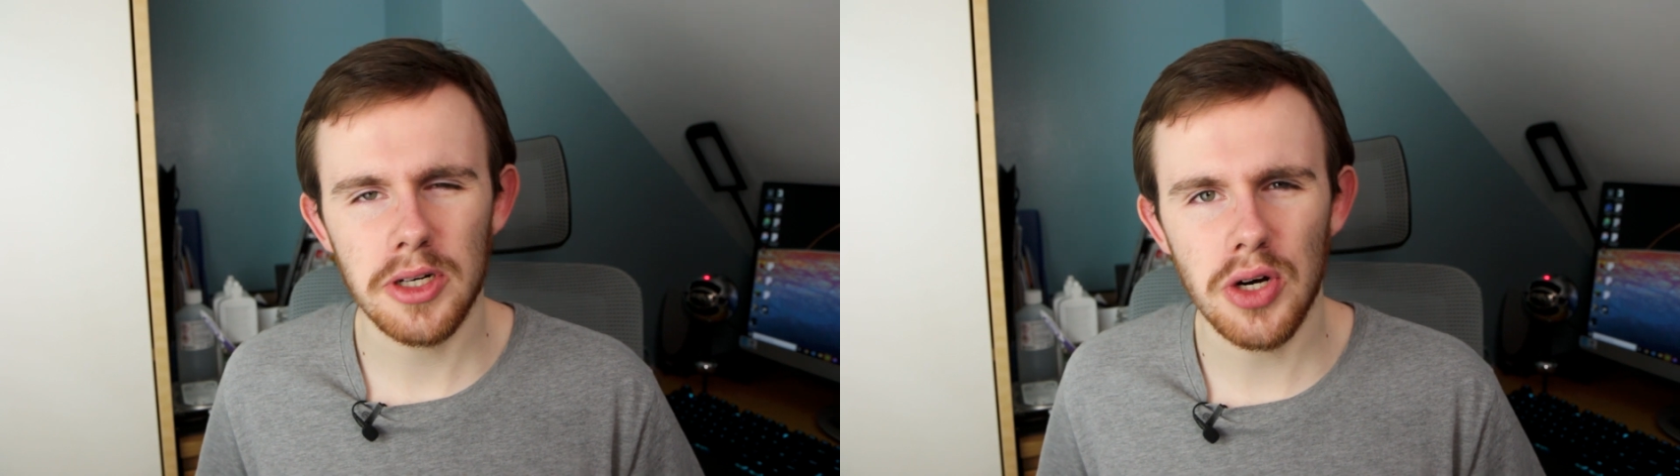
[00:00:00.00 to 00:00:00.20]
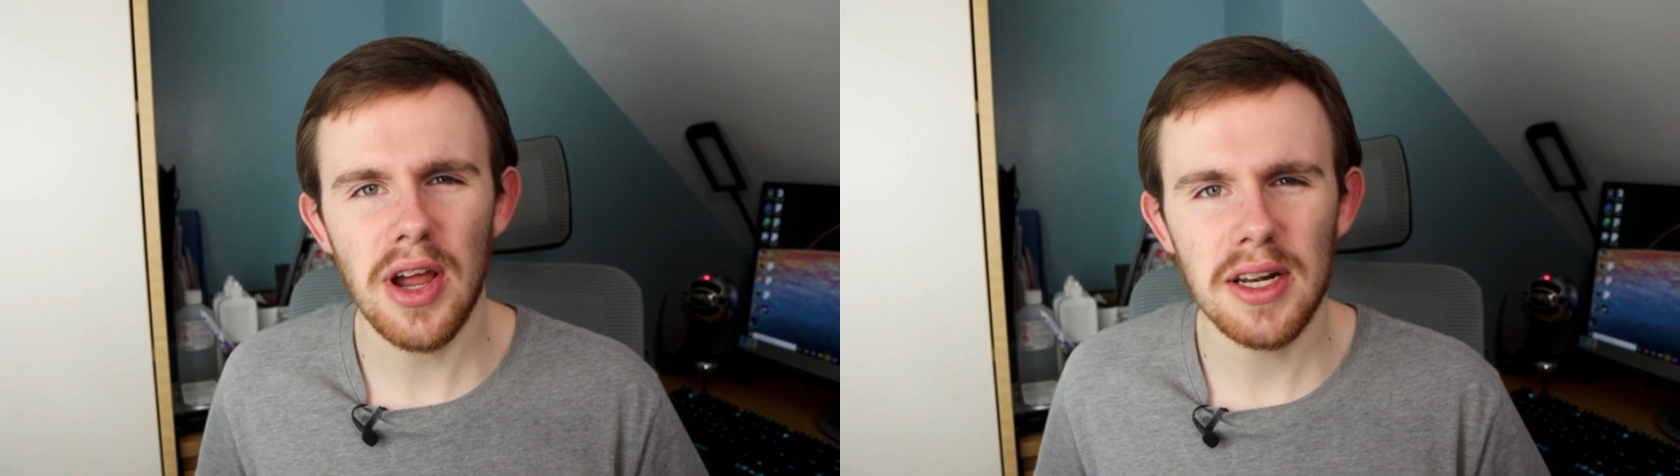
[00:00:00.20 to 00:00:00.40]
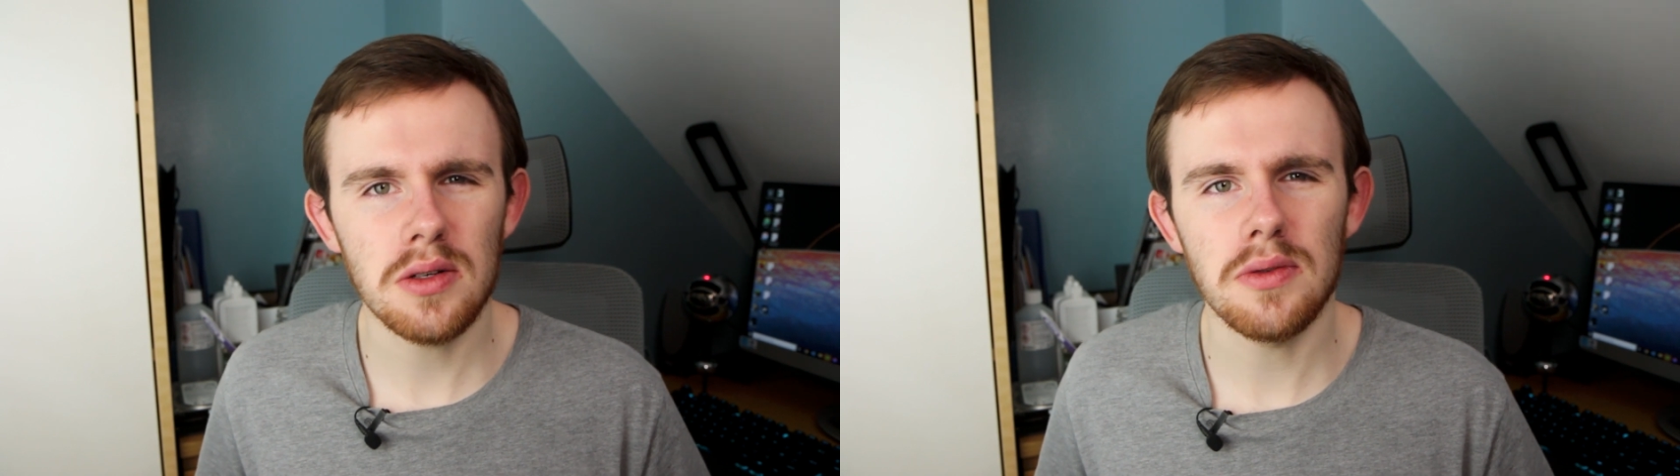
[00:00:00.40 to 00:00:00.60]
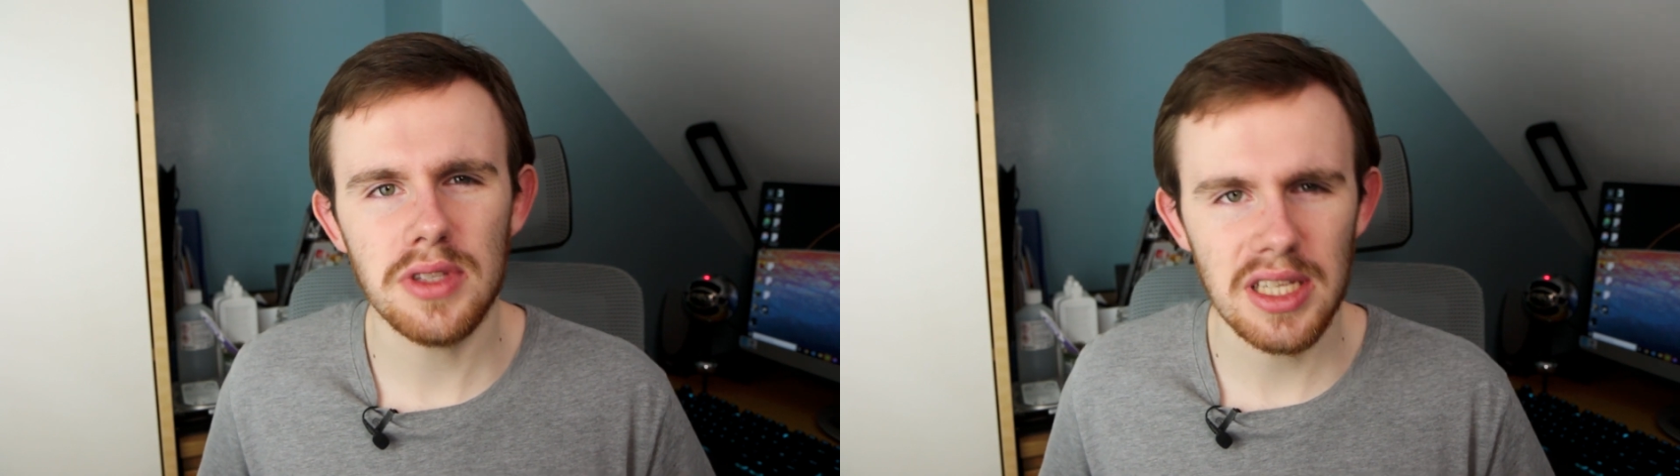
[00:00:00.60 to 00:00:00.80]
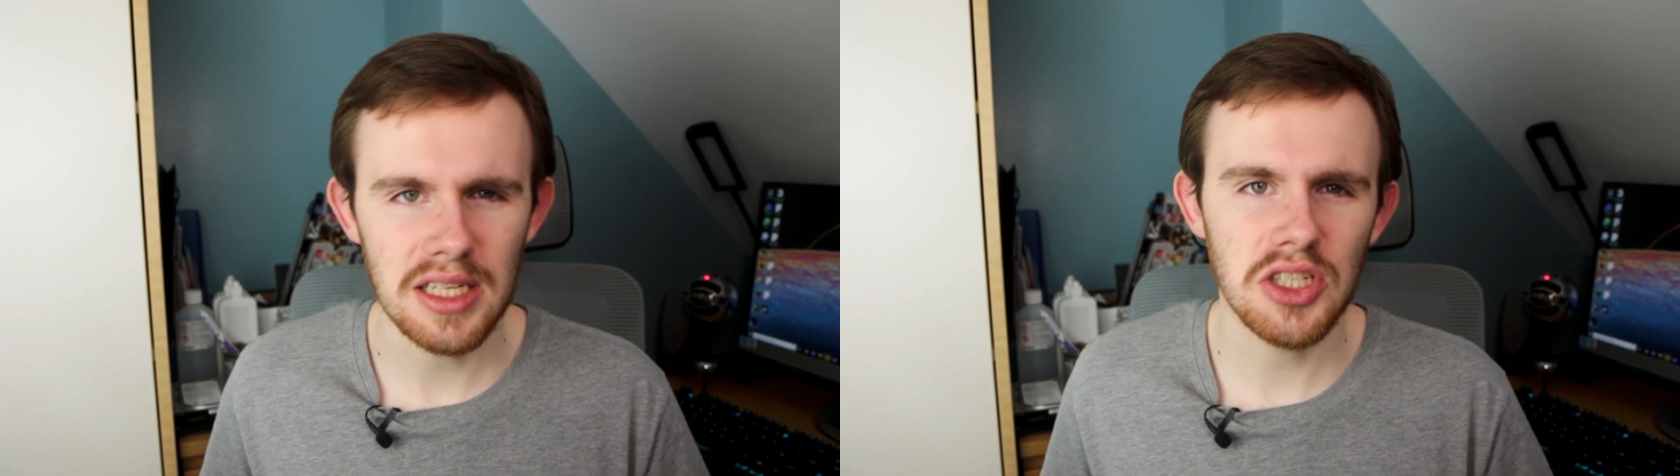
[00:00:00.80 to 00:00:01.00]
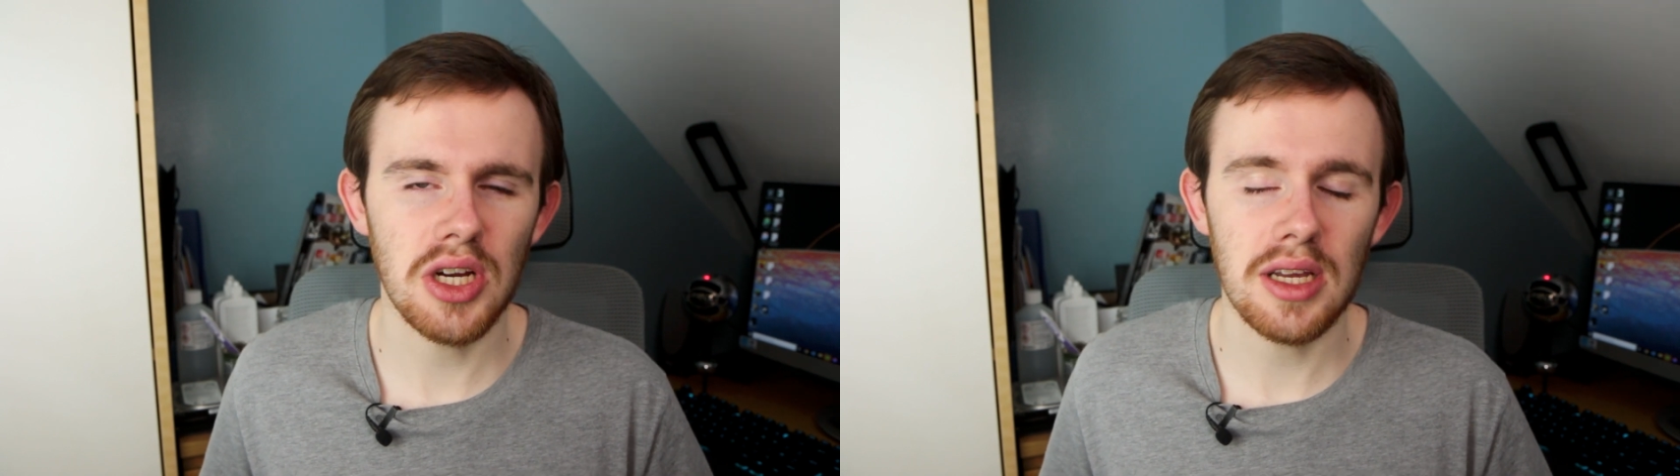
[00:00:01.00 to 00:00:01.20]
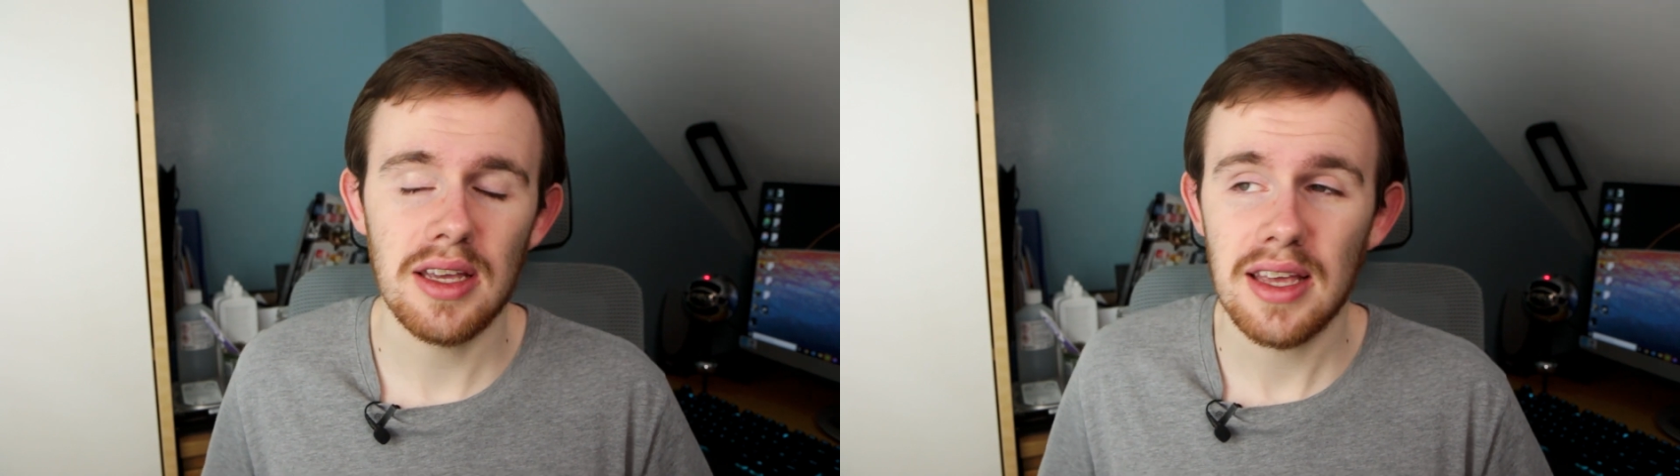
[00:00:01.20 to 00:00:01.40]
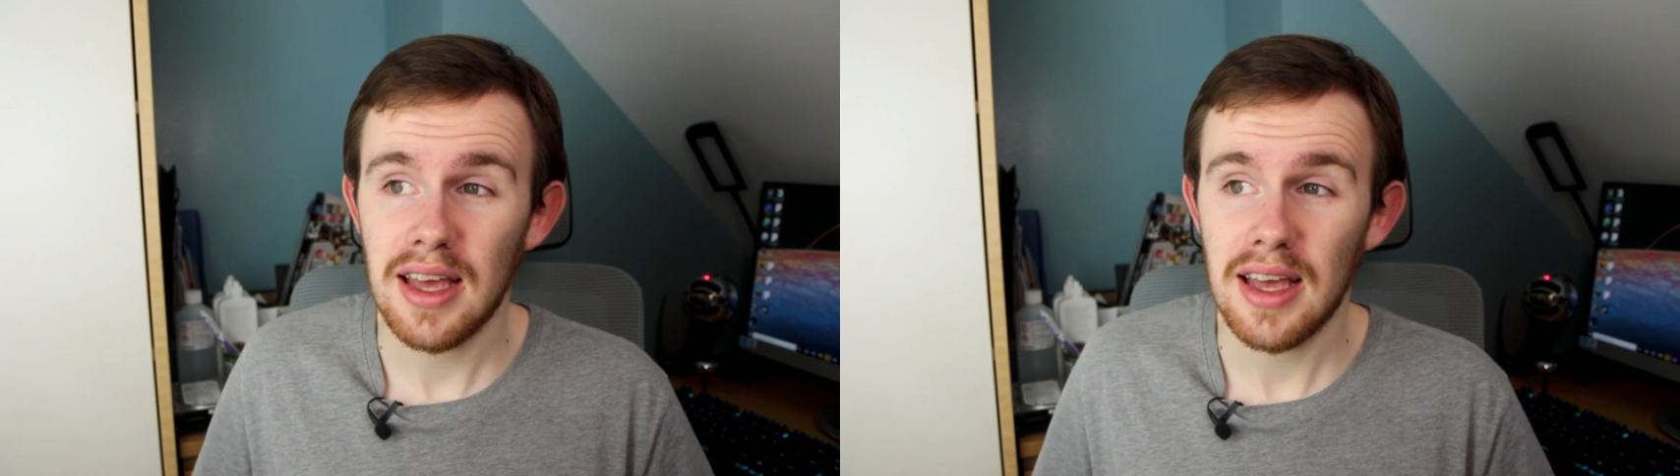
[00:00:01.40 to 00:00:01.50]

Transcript: our director of teaching,